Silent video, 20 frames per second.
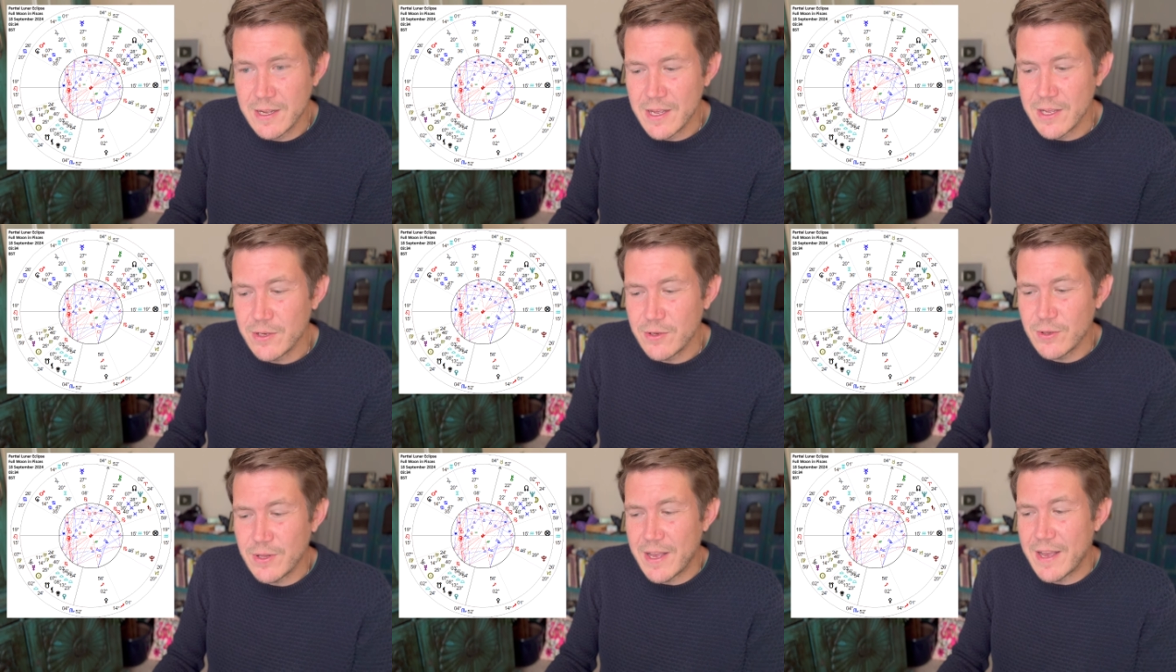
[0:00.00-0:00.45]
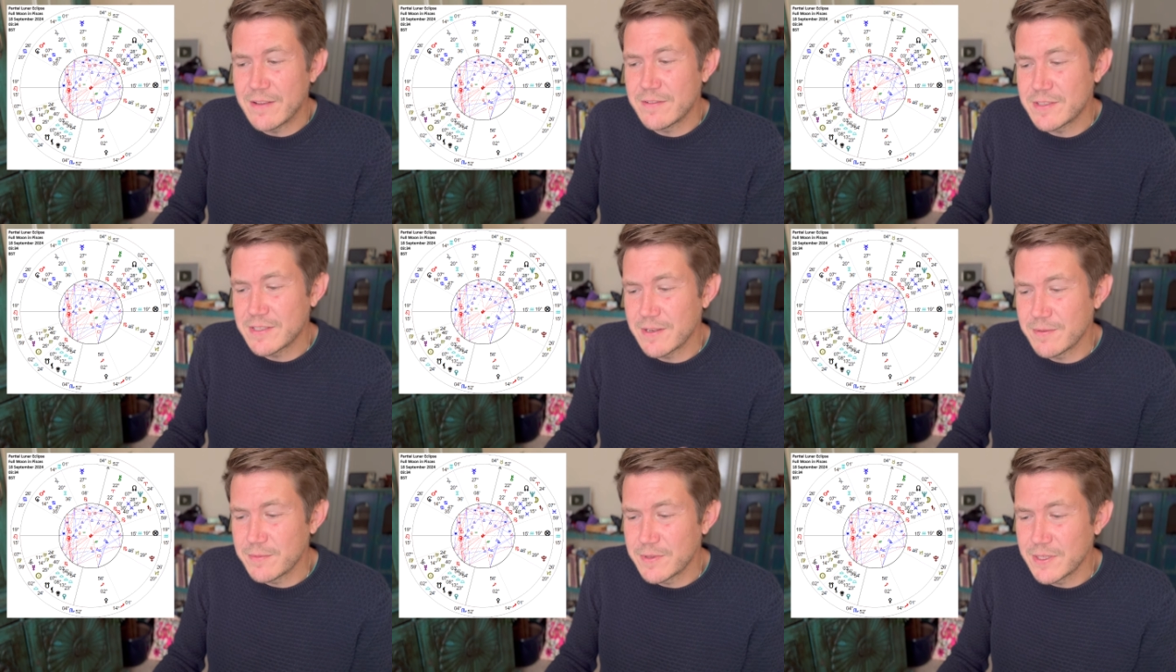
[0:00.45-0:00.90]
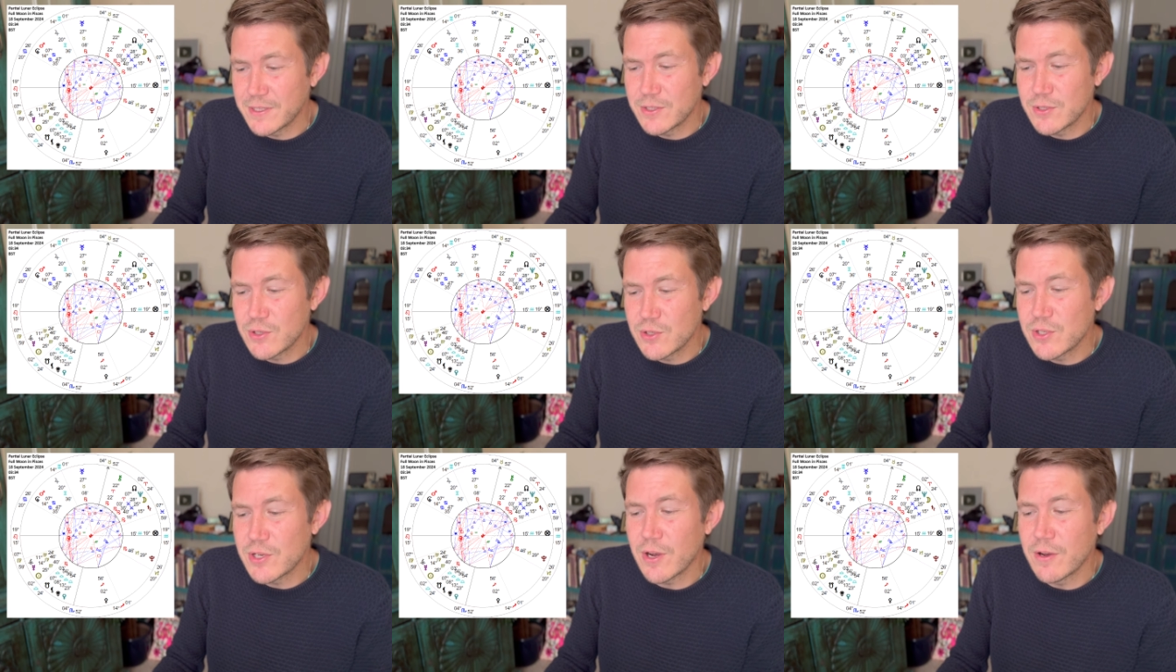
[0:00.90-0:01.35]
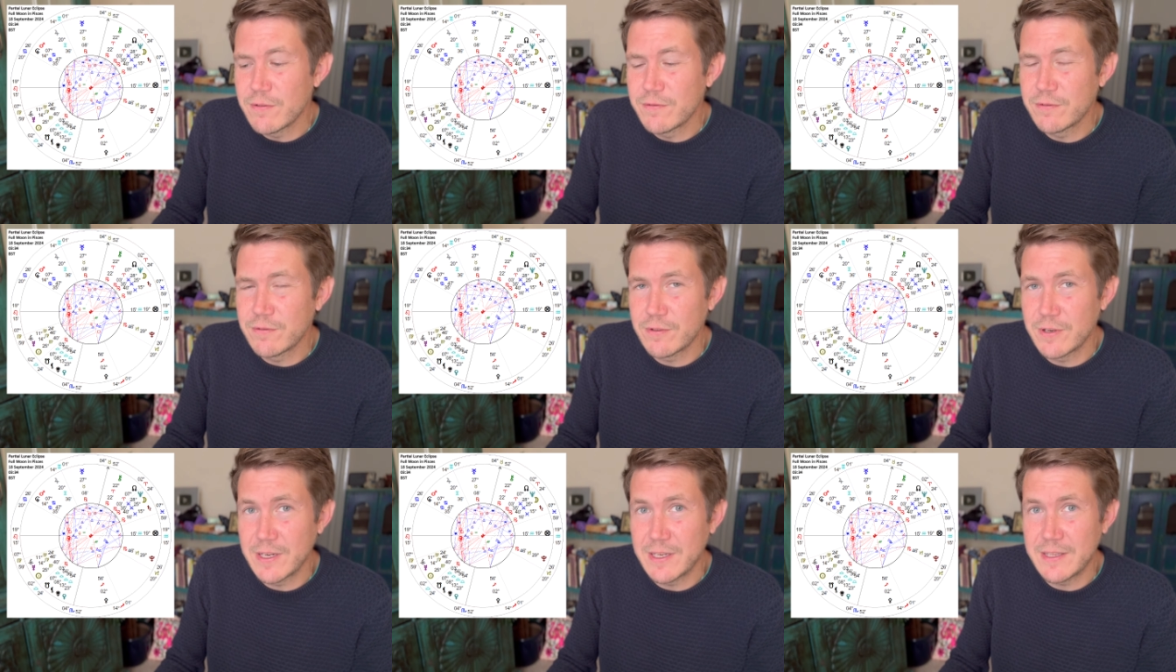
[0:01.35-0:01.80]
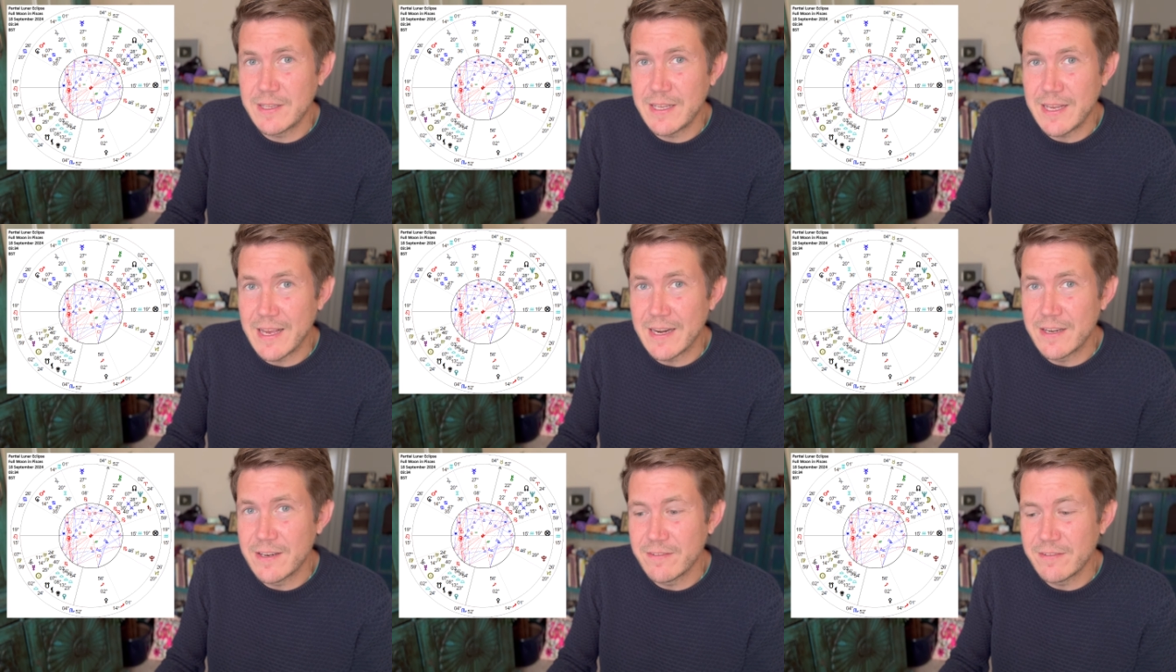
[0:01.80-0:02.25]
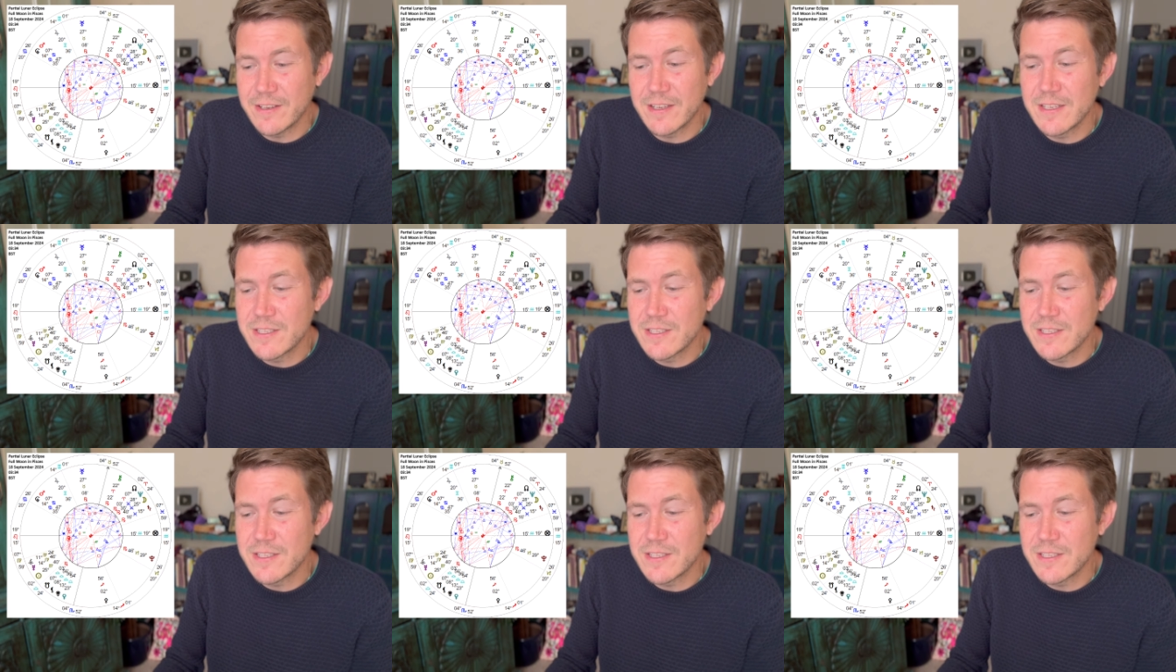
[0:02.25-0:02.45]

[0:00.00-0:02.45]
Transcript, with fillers: you'll have something to show for it at the end of it.